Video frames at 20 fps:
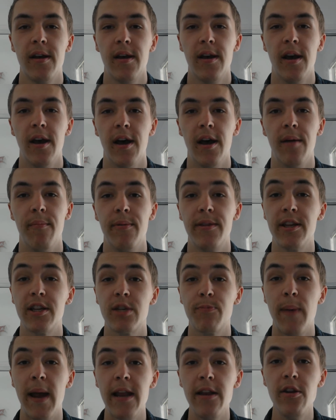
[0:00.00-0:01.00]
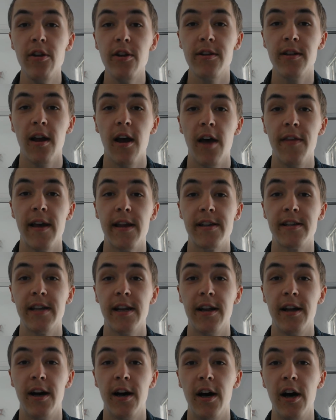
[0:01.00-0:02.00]
But the Spaniard, that
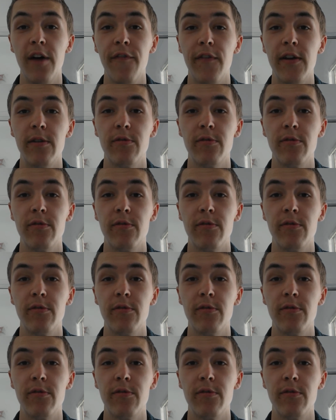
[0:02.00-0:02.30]
centre half,